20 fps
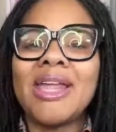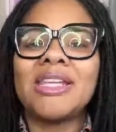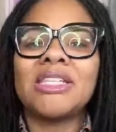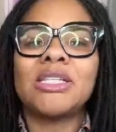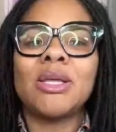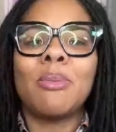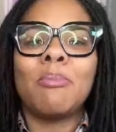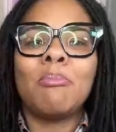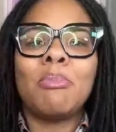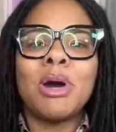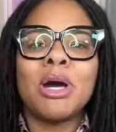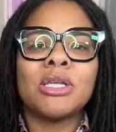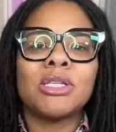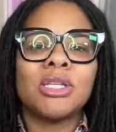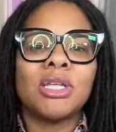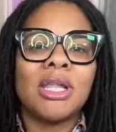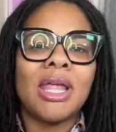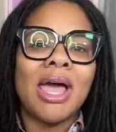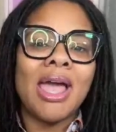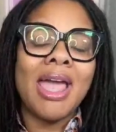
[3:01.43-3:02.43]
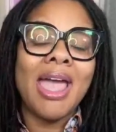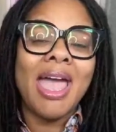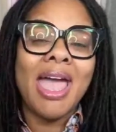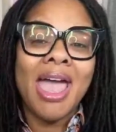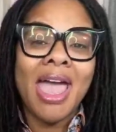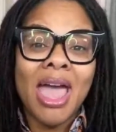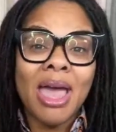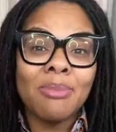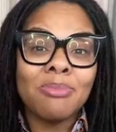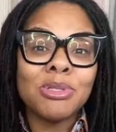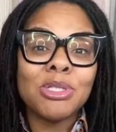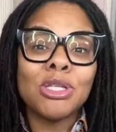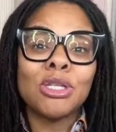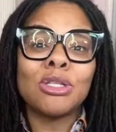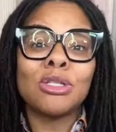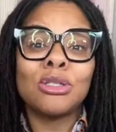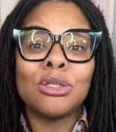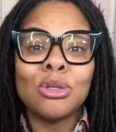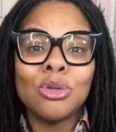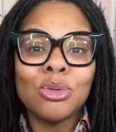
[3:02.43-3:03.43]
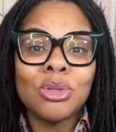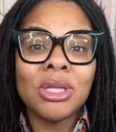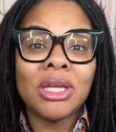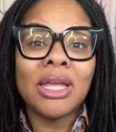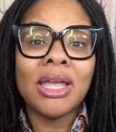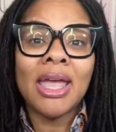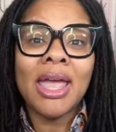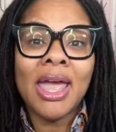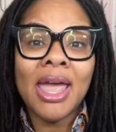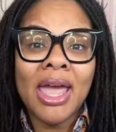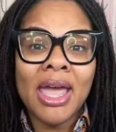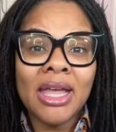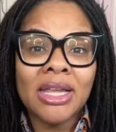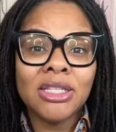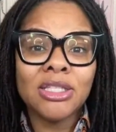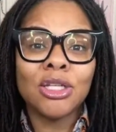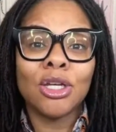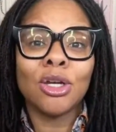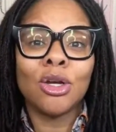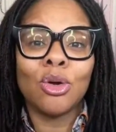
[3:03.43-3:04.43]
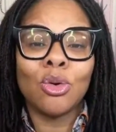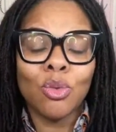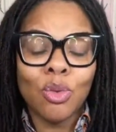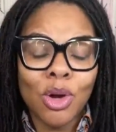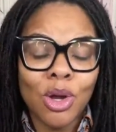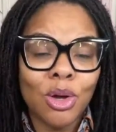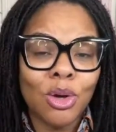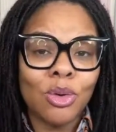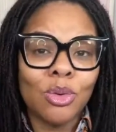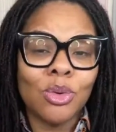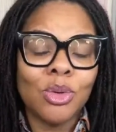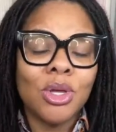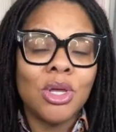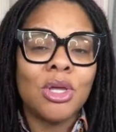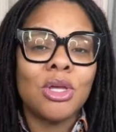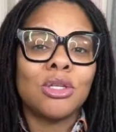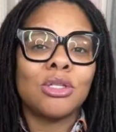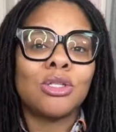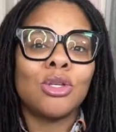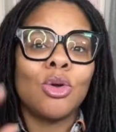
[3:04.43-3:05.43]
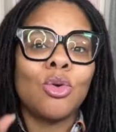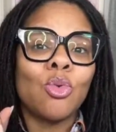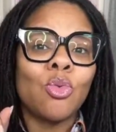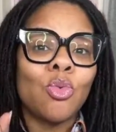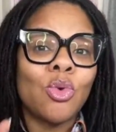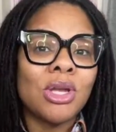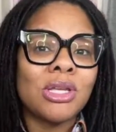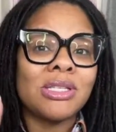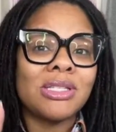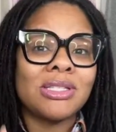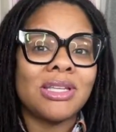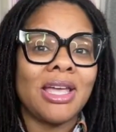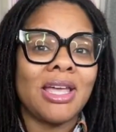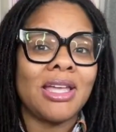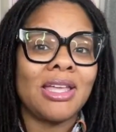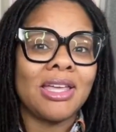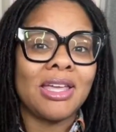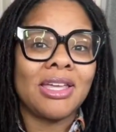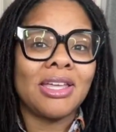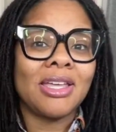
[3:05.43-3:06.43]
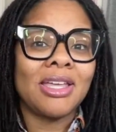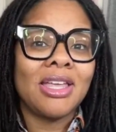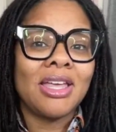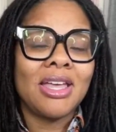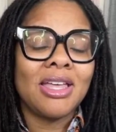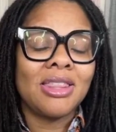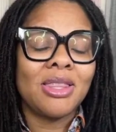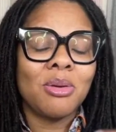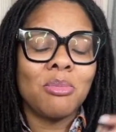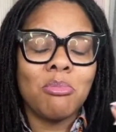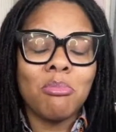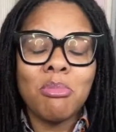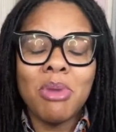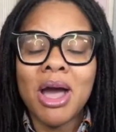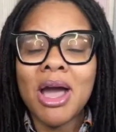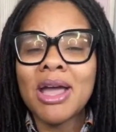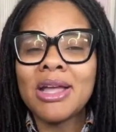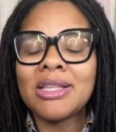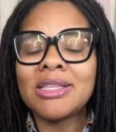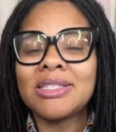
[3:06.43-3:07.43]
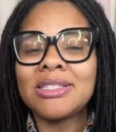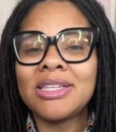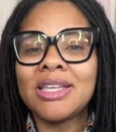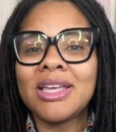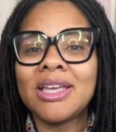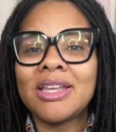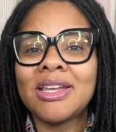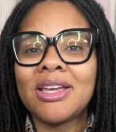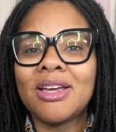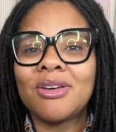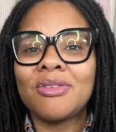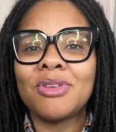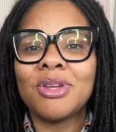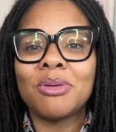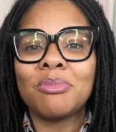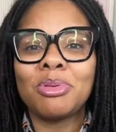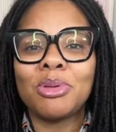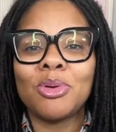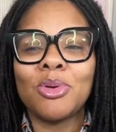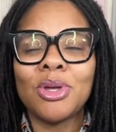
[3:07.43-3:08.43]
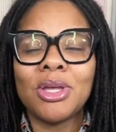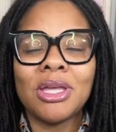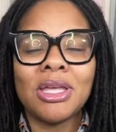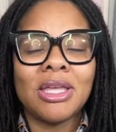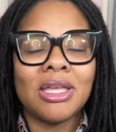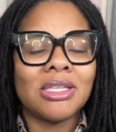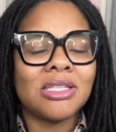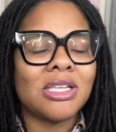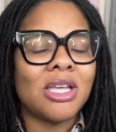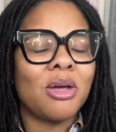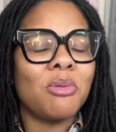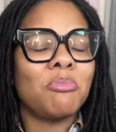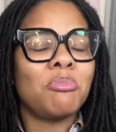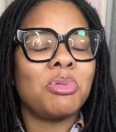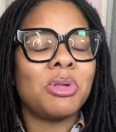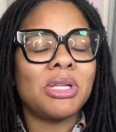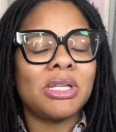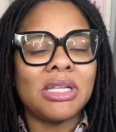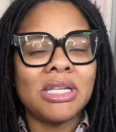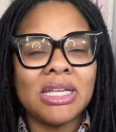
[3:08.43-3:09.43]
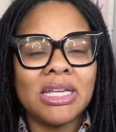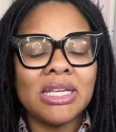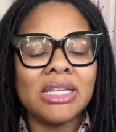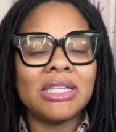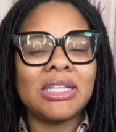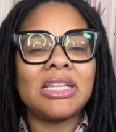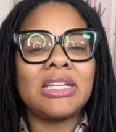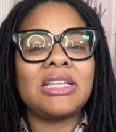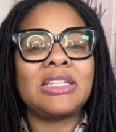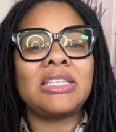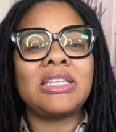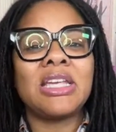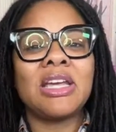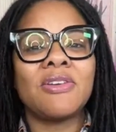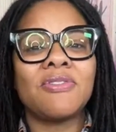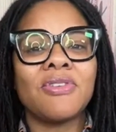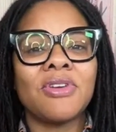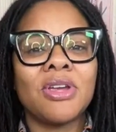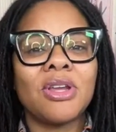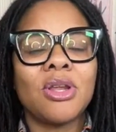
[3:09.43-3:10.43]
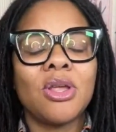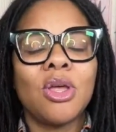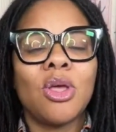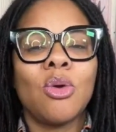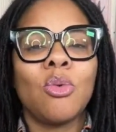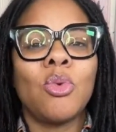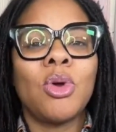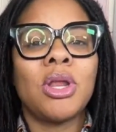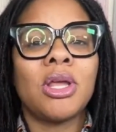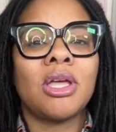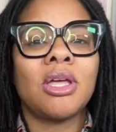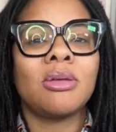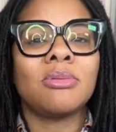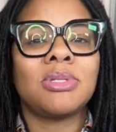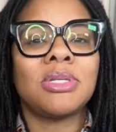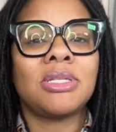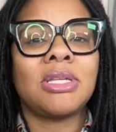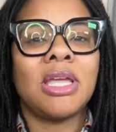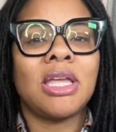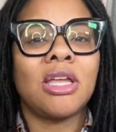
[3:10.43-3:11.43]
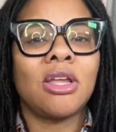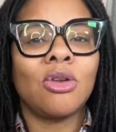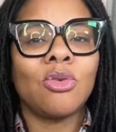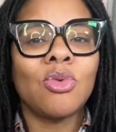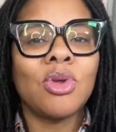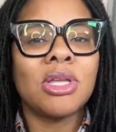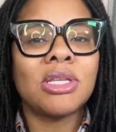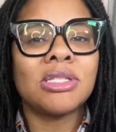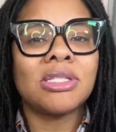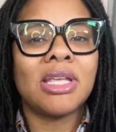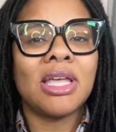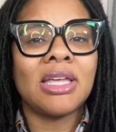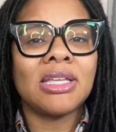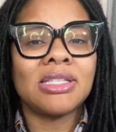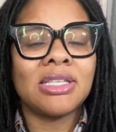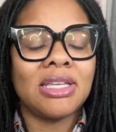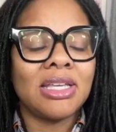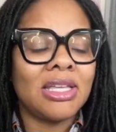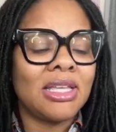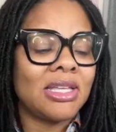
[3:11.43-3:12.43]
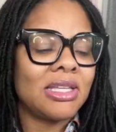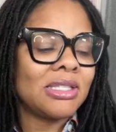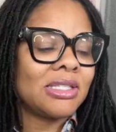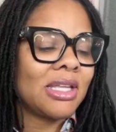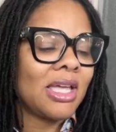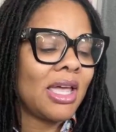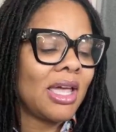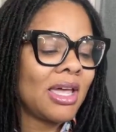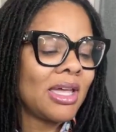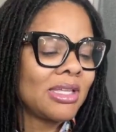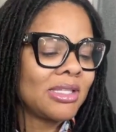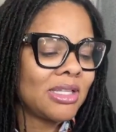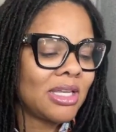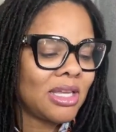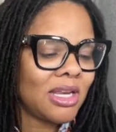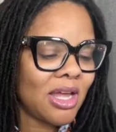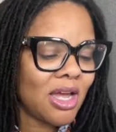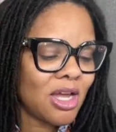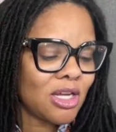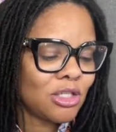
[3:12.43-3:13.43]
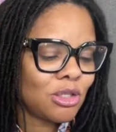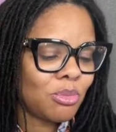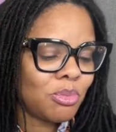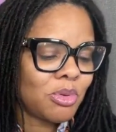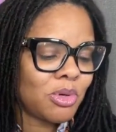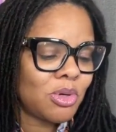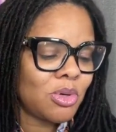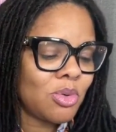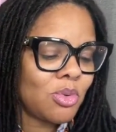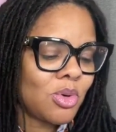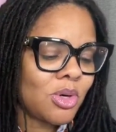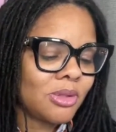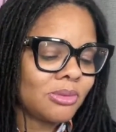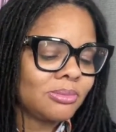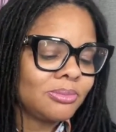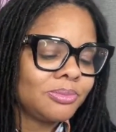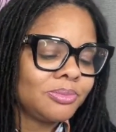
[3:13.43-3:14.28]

is a muscle I absolutely had to grow. So risk taking, the mindset of an employee is completely different when it comes to taking risks as it is as an entrepreneur.